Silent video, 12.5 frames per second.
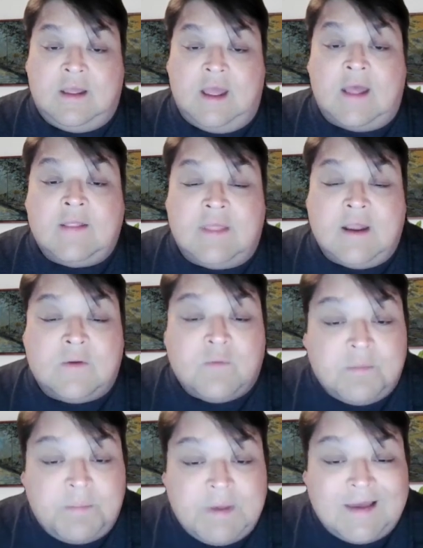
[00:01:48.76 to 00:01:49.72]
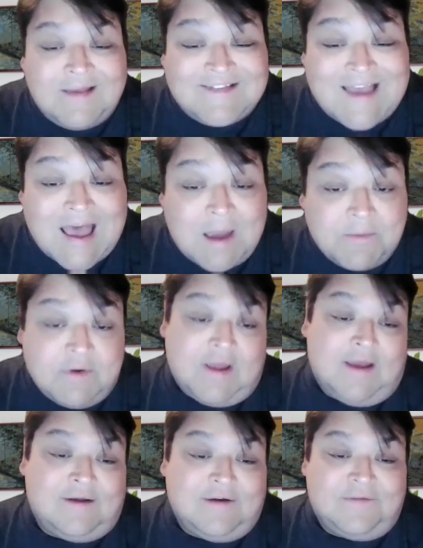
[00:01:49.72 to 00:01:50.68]
And there will be a
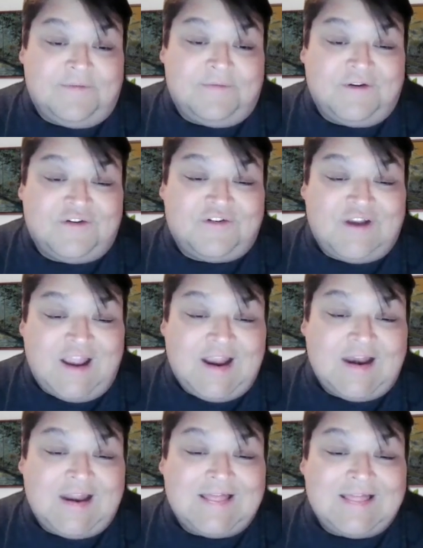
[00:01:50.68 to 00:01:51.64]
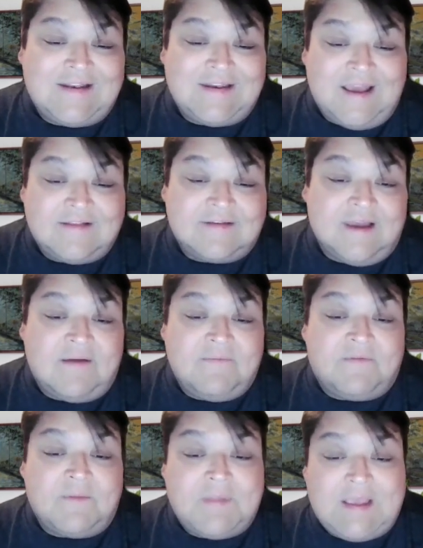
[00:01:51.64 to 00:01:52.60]
tabernacle for shade in the
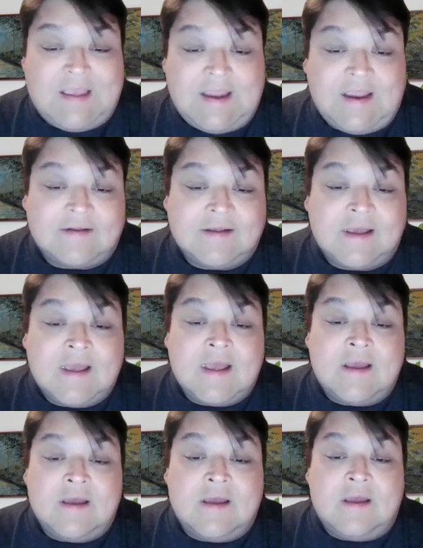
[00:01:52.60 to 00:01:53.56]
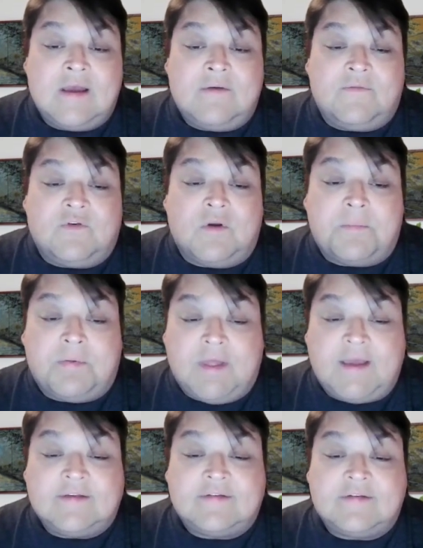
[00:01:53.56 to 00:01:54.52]
daytime from the heat, for a
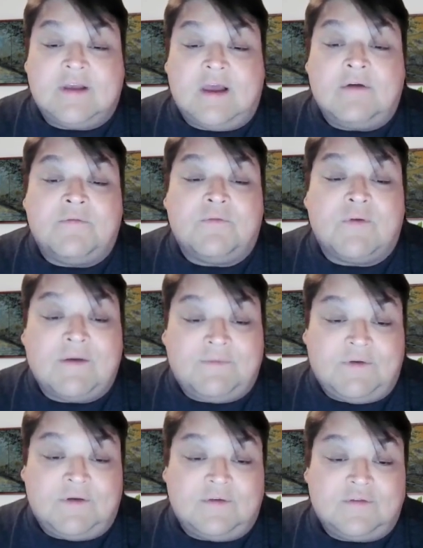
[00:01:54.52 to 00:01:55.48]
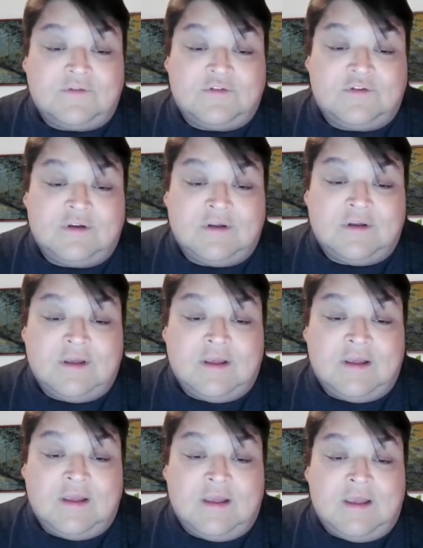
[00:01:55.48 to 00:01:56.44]
place of refuge,
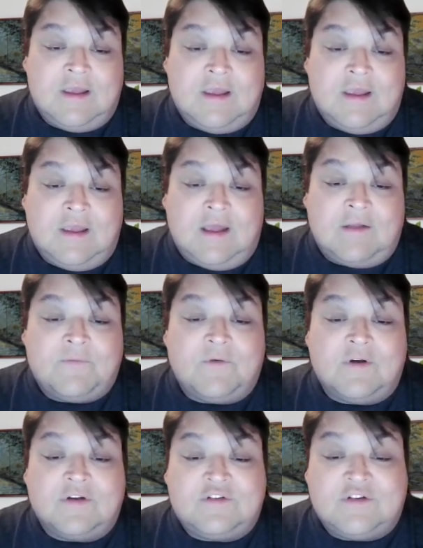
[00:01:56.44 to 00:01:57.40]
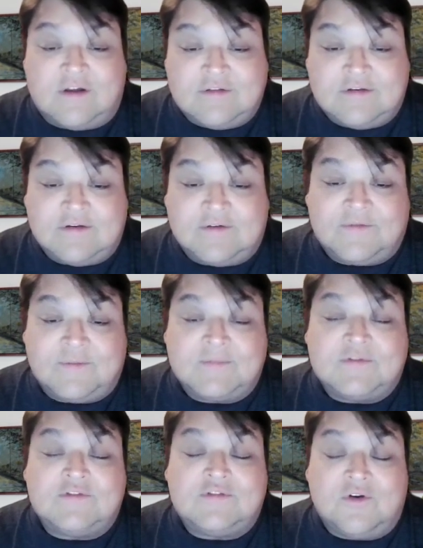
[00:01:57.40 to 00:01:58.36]
and for a shelter from
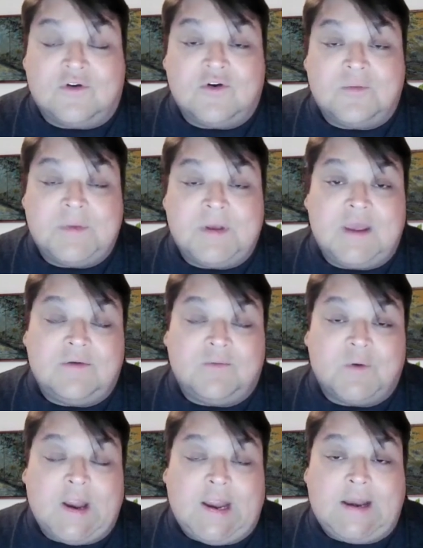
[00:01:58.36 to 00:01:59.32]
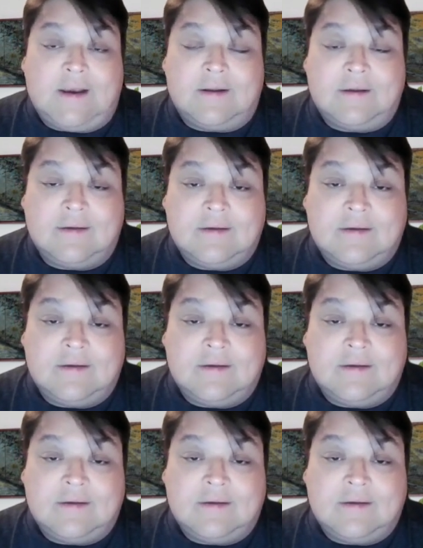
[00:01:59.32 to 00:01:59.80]
storm and rain.